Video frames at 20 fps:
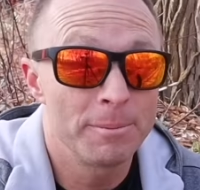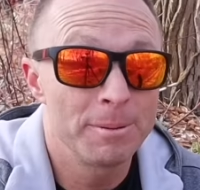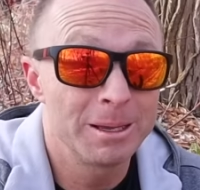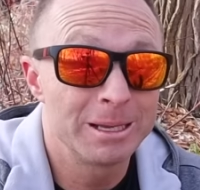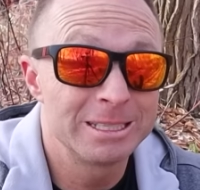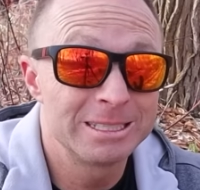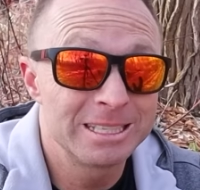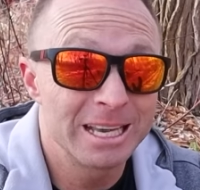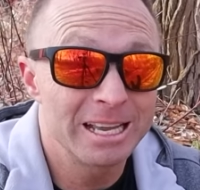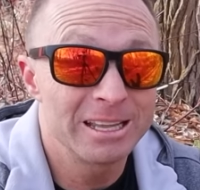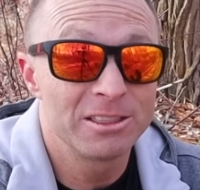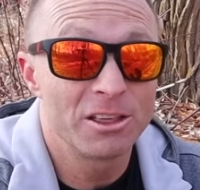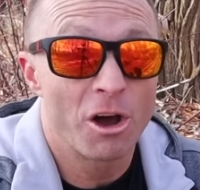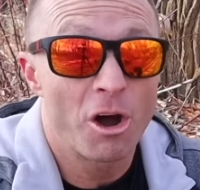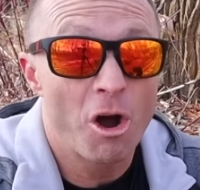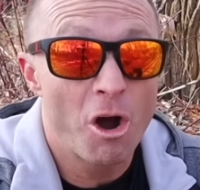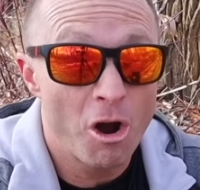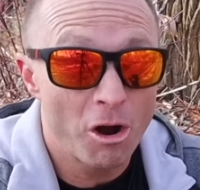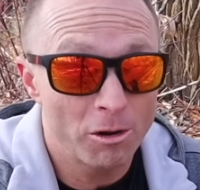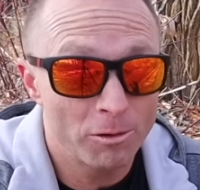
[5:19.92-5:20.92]
being said, the
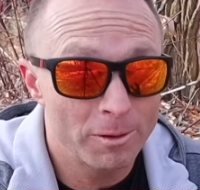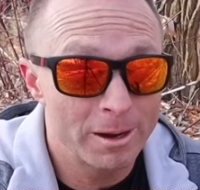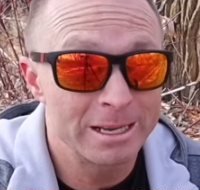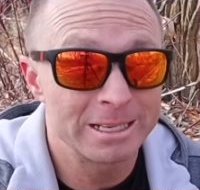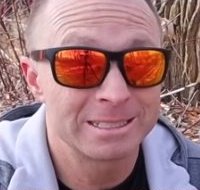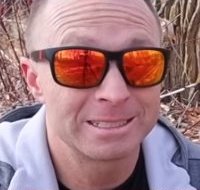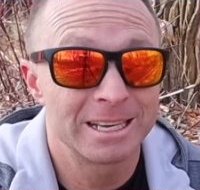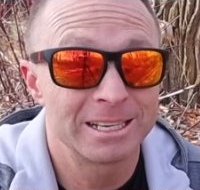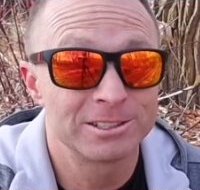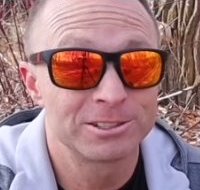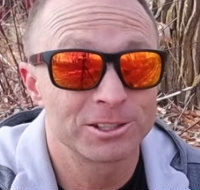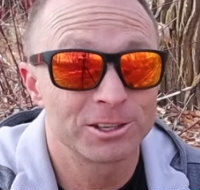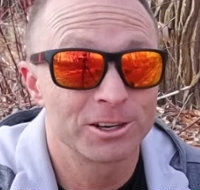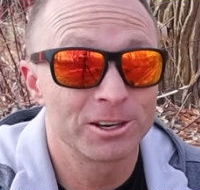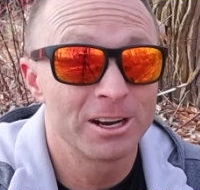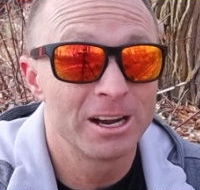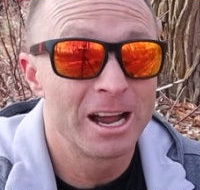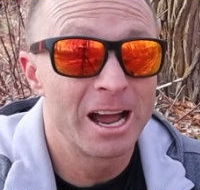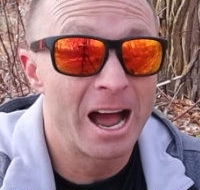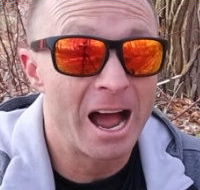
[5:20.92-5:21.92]
heart rate
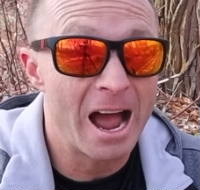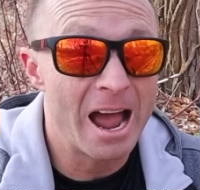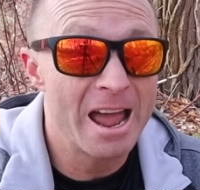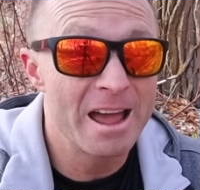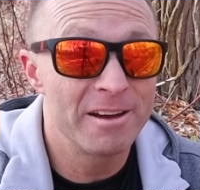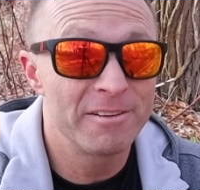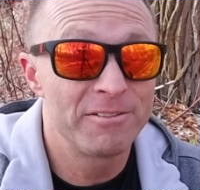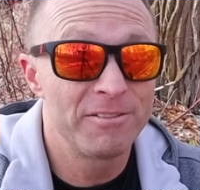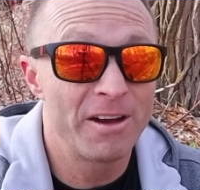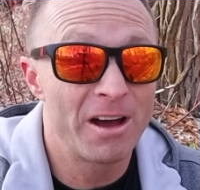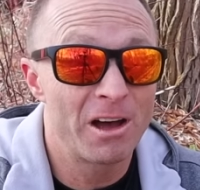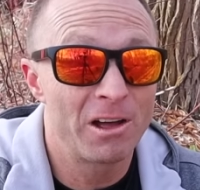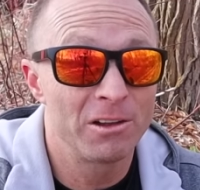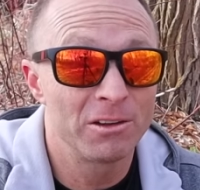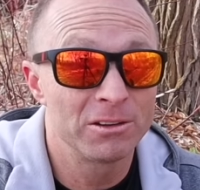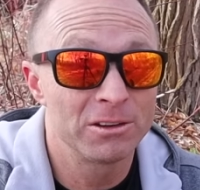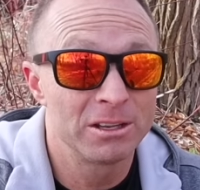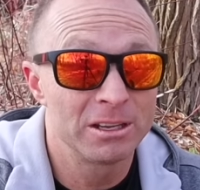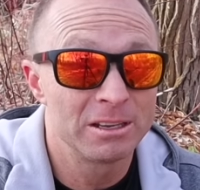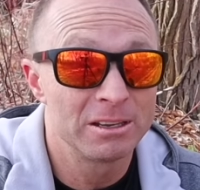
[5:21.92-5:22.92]
sensor I have
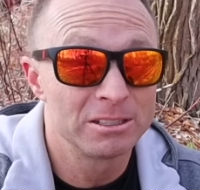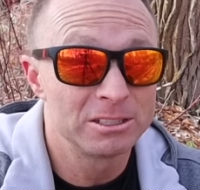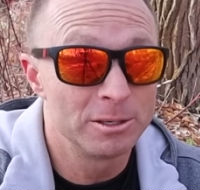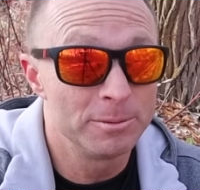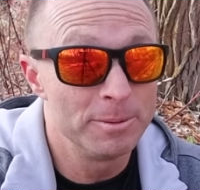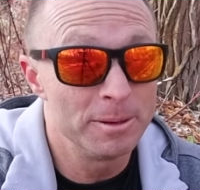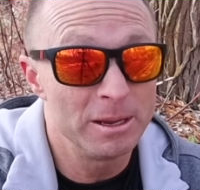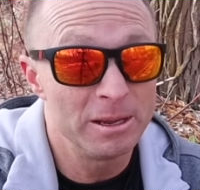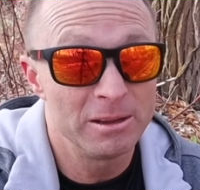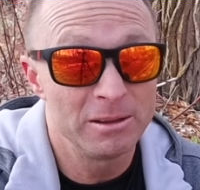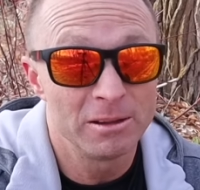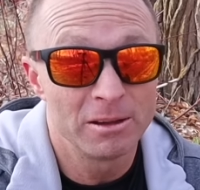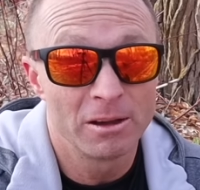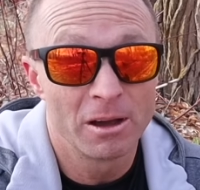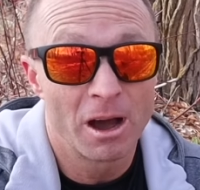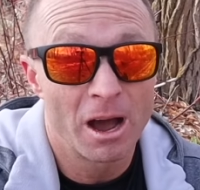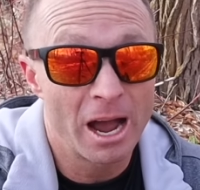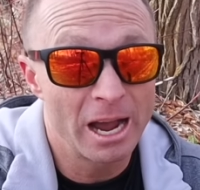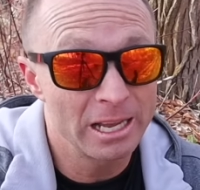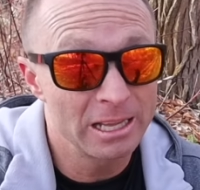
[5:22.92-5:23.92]
found to be
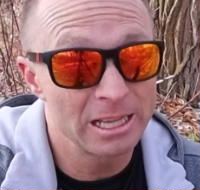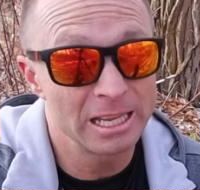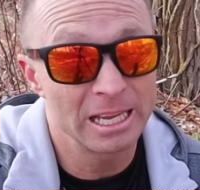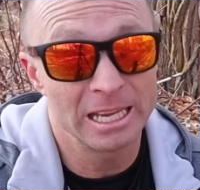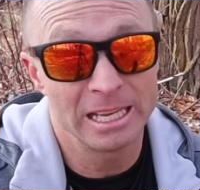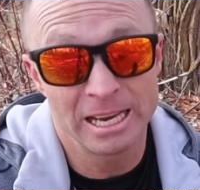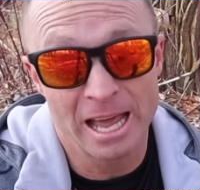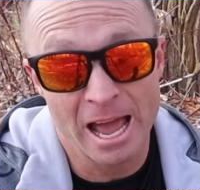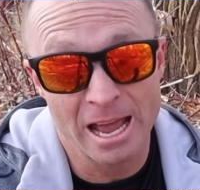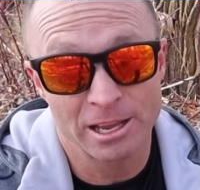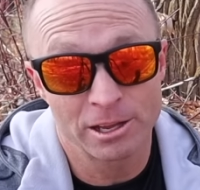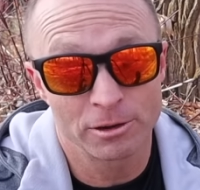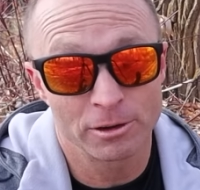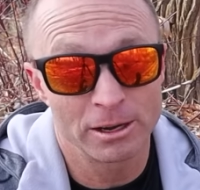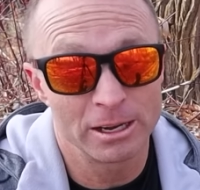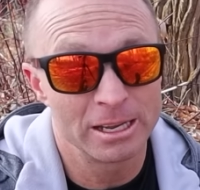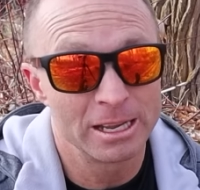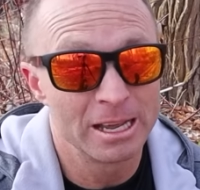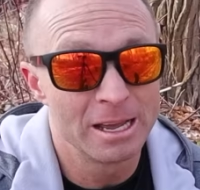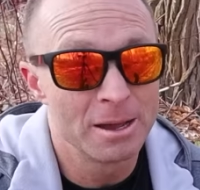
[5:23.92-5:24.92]
highly
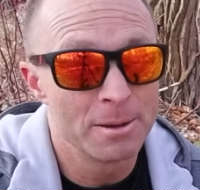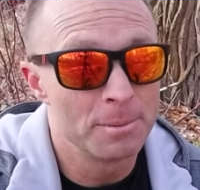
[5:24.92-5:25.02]
inaccurate,